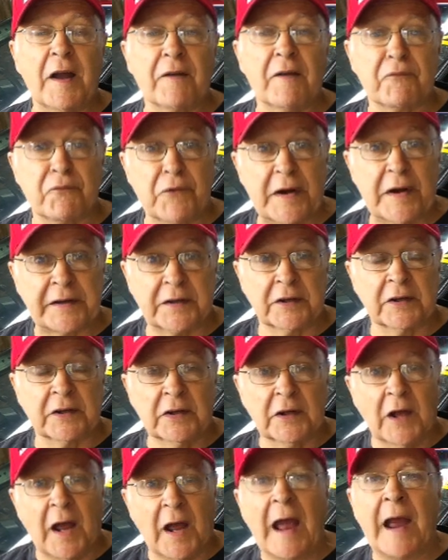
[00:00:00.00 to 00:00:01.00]
have
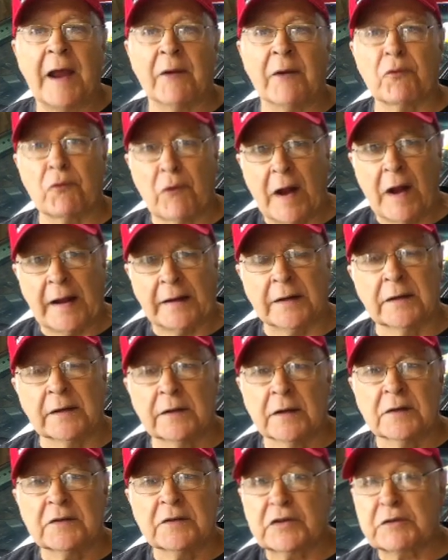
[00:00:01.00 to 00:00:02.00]
written and run
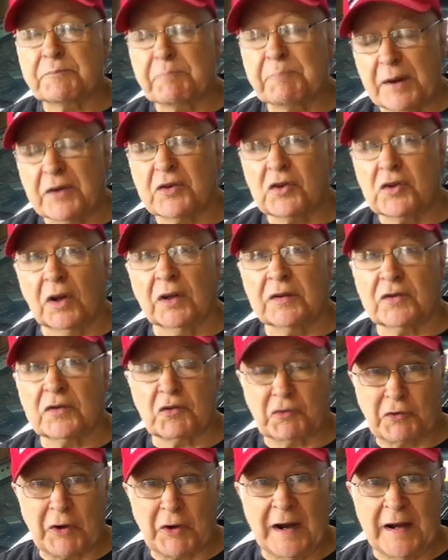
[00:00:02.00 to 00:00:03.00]
specialist
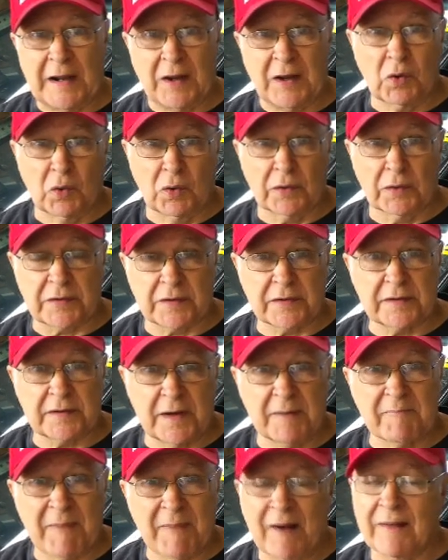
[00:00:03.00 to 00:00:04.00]
training courses
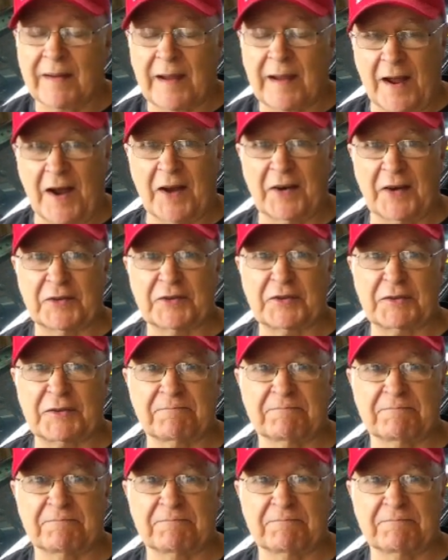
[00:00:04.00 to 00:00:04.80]
in motorkhanas.